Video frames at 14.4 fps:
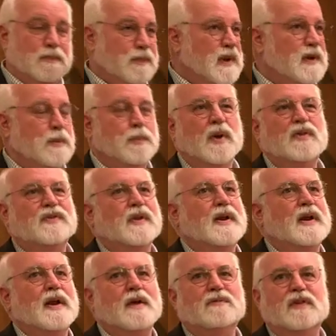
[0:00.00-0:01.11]
been to prison
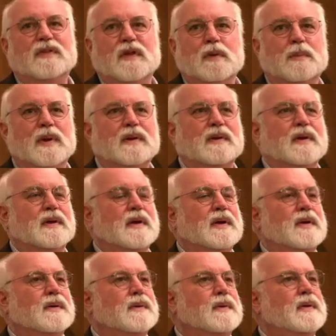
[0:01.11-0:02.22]
and everything,
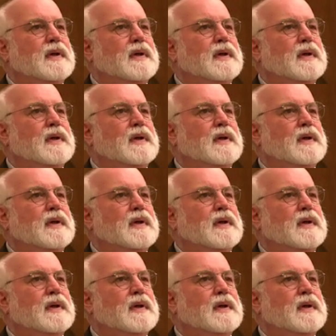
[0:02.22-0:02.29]
but